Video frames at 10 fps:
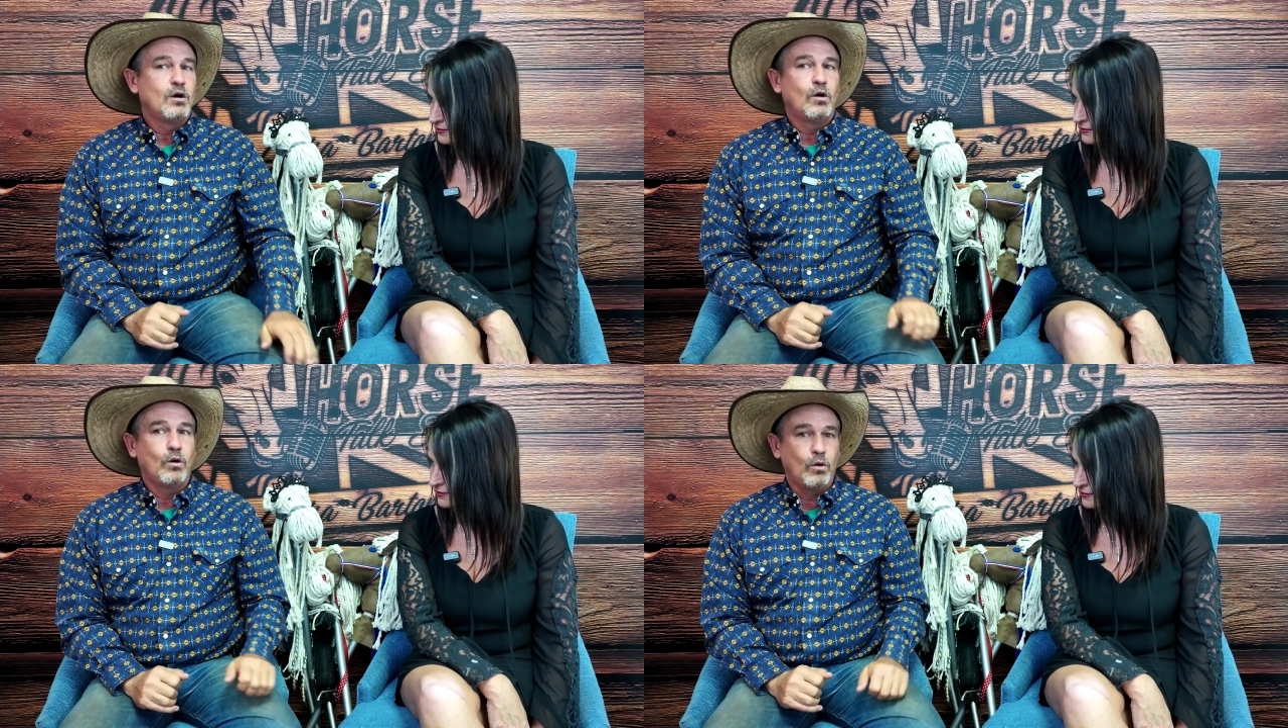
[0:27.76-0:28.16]

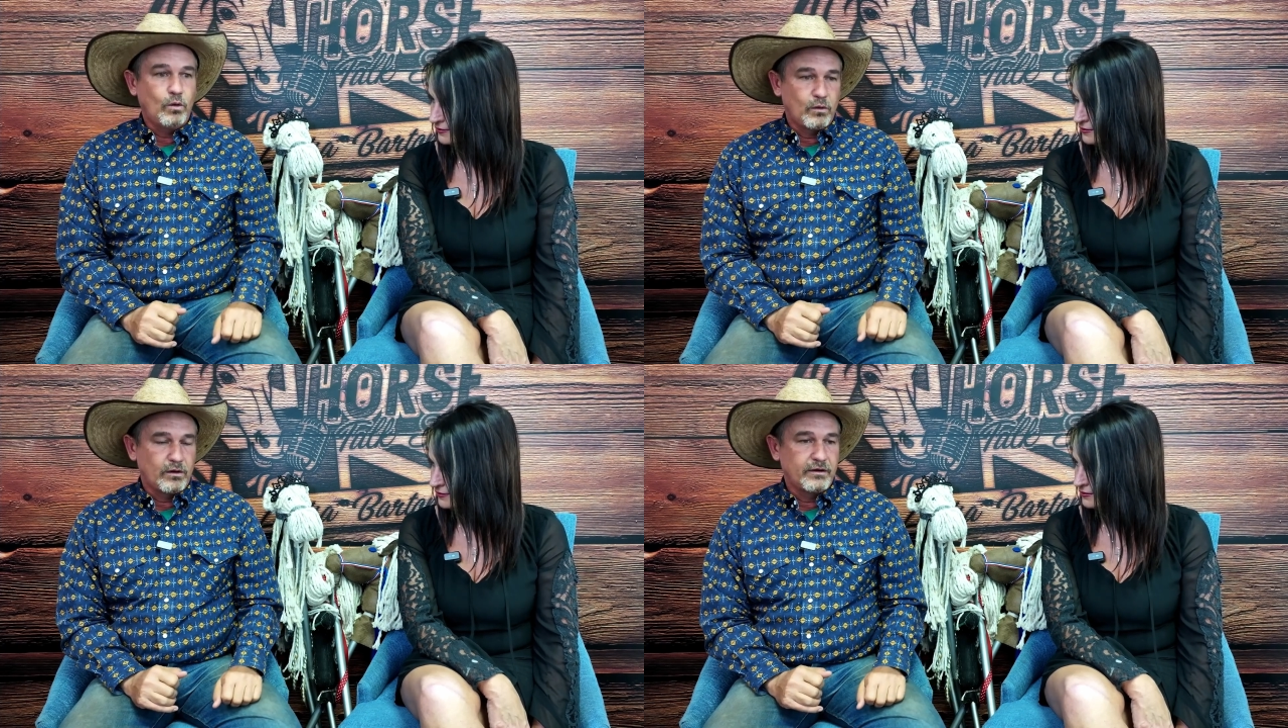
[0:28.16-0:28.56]

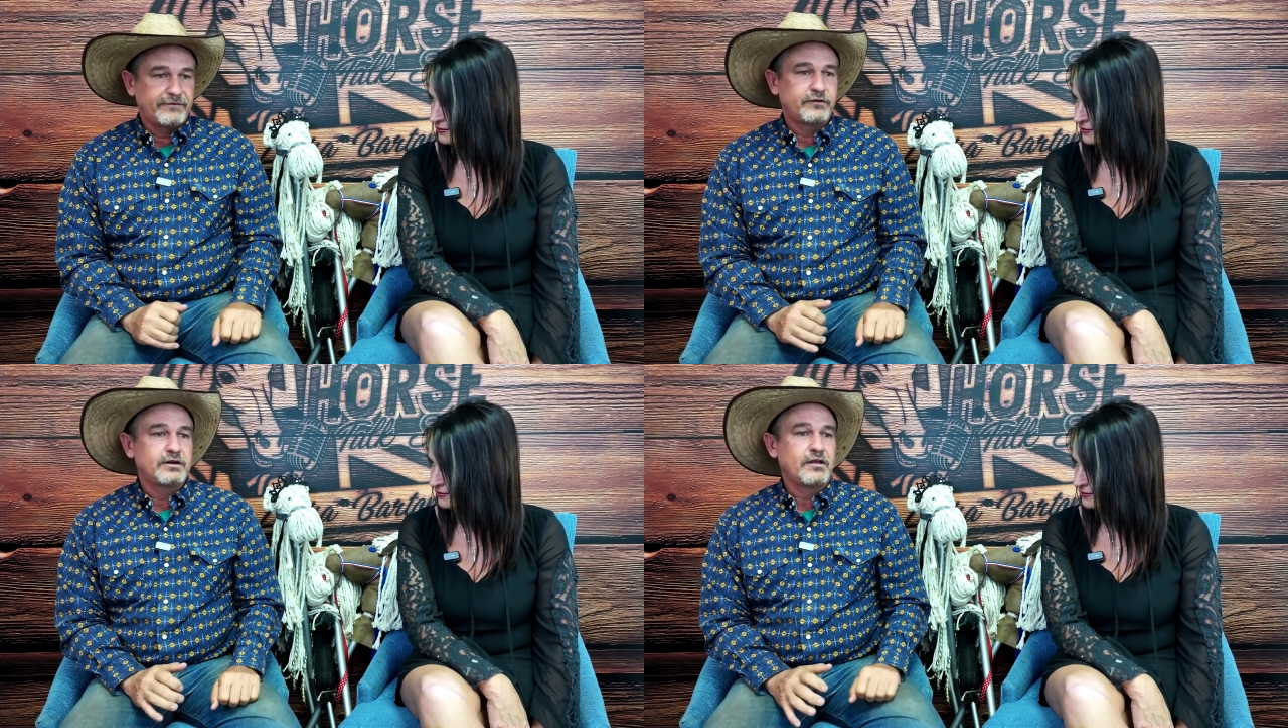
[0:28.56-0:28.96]
Or
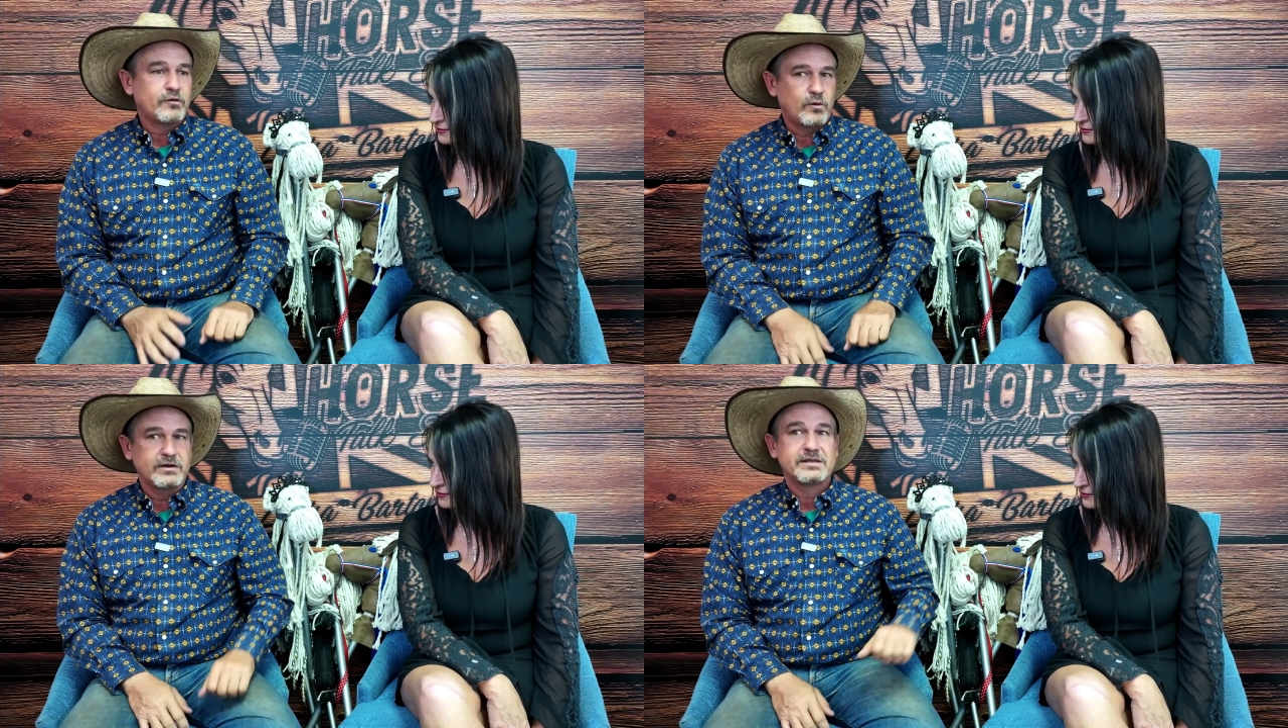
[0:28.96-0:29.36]
for another
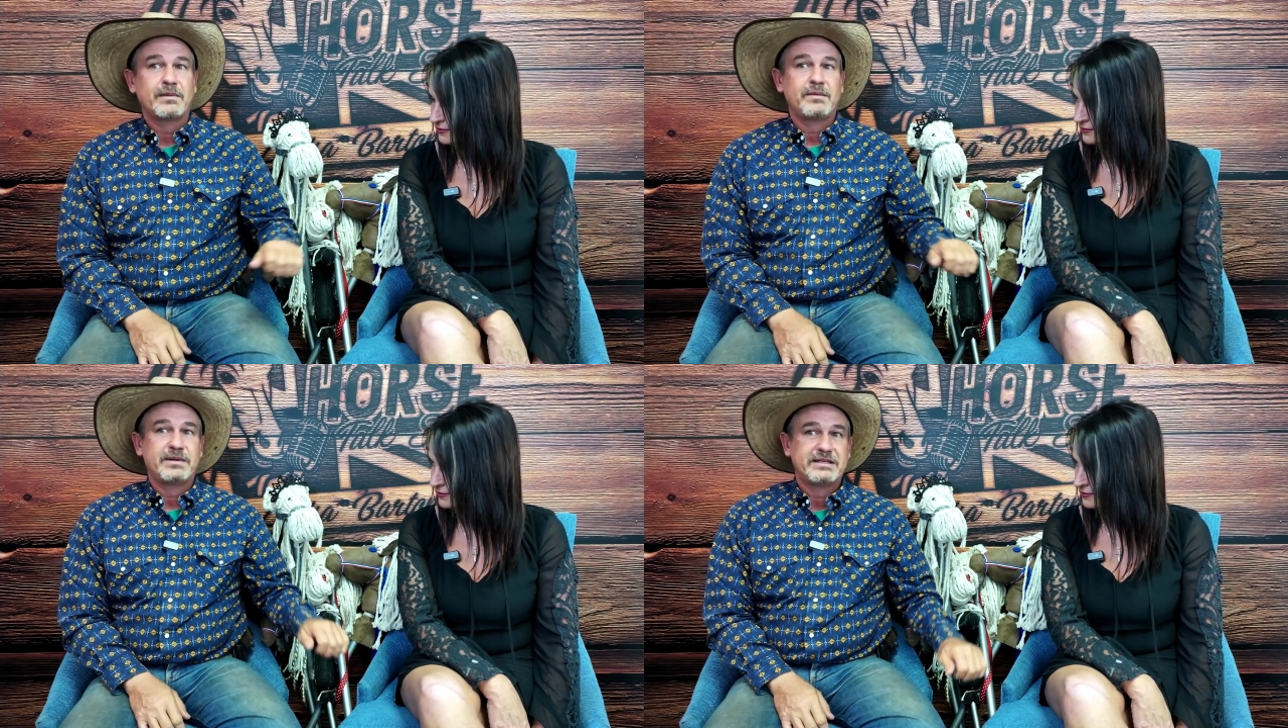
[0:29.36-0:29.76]
horse, it
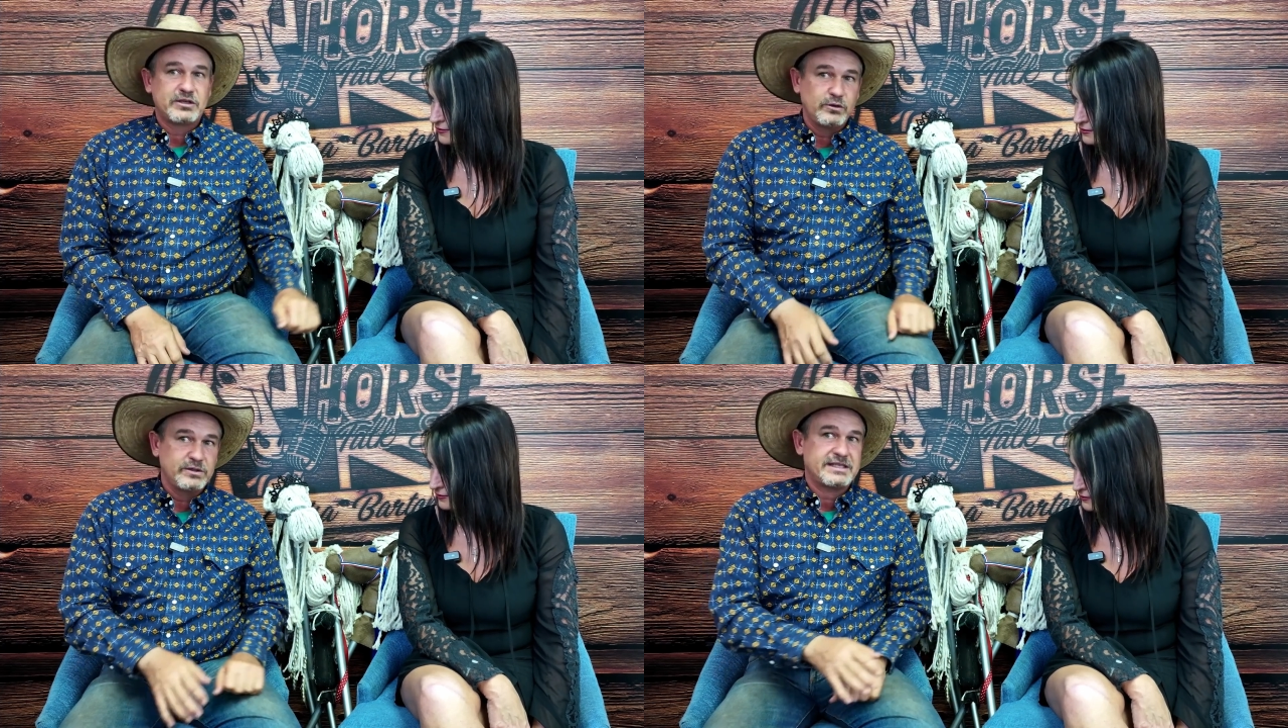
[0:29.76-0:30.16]
might be
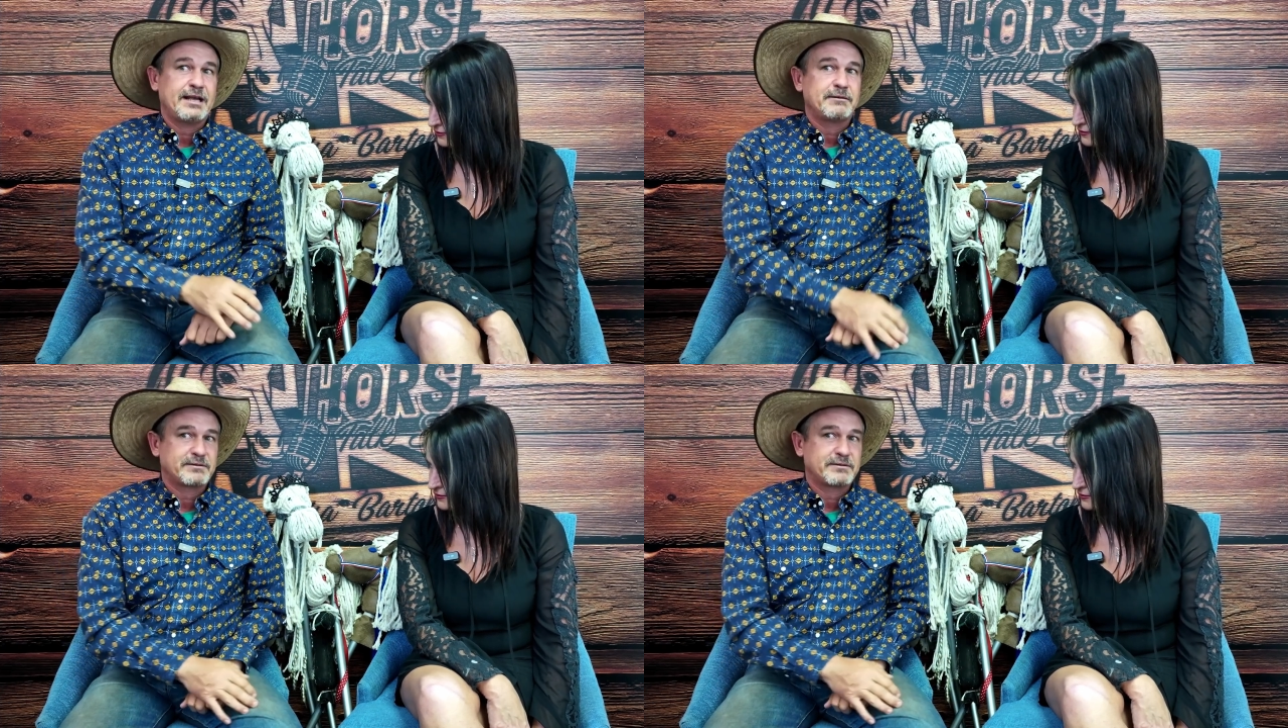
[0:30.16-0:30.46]
two steps